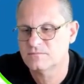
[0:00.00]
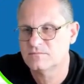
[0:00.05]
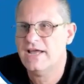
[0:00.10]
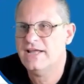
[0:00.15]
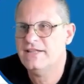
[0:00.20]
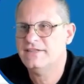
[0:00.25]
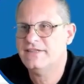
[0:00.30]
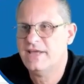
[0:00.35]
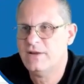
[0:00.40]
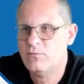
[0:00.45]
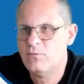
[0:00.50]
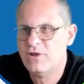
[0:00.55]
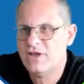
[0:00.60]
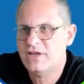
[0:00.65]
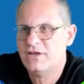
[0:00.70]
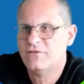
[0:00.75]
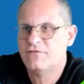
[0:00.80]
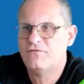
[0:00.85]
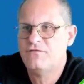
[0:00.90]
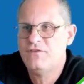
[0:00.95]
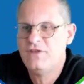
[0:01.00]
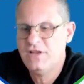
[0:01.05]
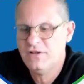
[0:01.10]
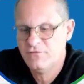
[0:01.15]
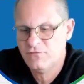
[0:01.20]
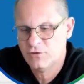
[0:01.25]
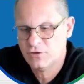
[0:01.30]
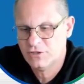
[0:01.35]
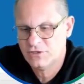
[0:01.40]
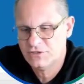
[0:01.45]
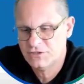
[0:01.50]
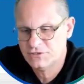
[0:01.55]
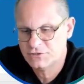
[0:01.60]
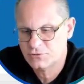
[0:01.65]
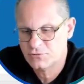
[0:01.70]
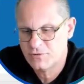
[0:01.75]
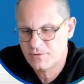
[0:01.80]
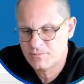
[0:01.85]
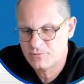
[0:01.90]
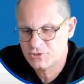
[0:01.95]
And then we add a field for the
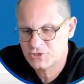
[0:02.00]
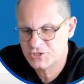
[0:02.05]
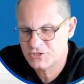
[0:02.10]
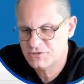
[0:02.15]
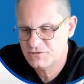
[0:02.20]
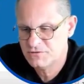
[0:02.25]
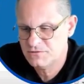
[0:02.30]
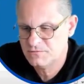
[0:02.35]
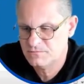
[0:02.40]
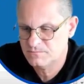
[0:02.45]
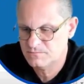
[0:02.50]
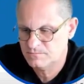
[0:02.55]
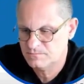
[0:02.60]
description